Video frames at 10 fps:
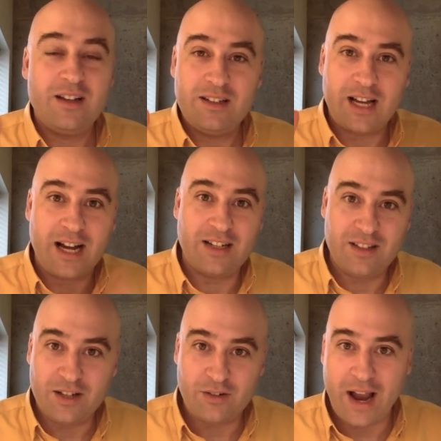died in
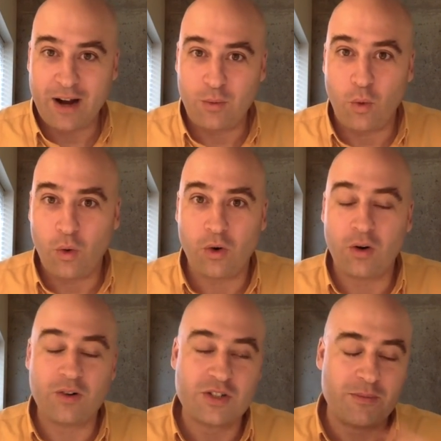the Iraq
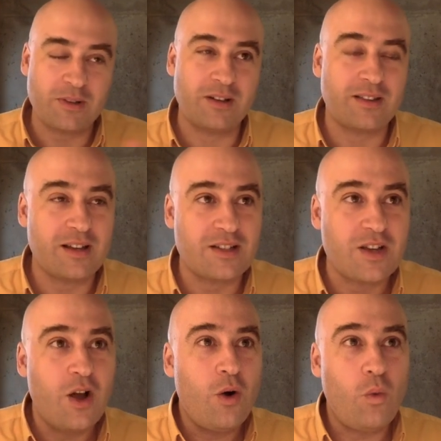War or something like this.
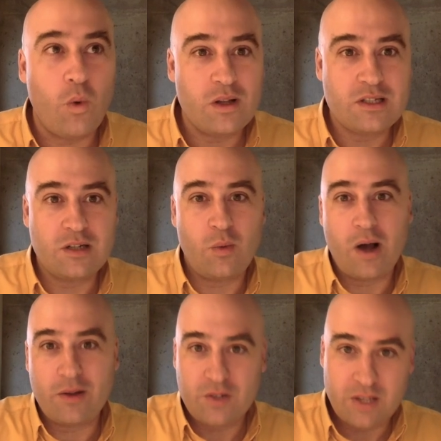Once in a
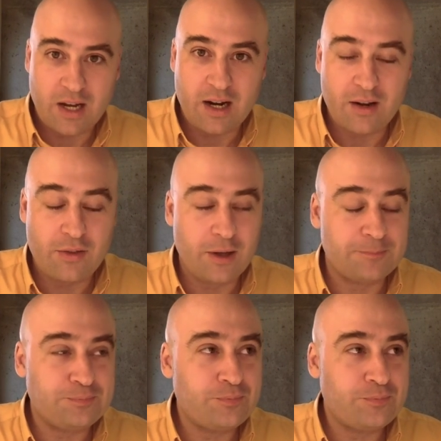while you see that kind of thing.